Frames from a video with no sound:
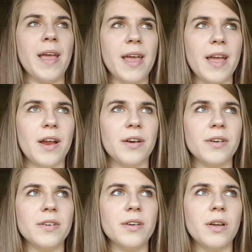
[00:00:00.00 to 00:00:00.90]

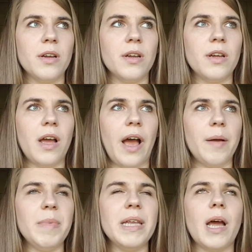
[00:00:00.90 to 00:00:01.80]
hair I
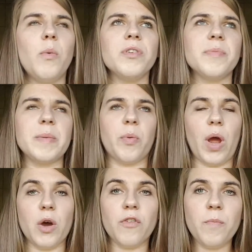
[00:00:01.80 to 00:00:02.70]
mean, I want to be
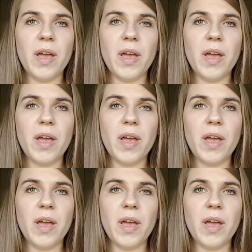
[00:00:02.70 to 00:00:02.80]
proud of my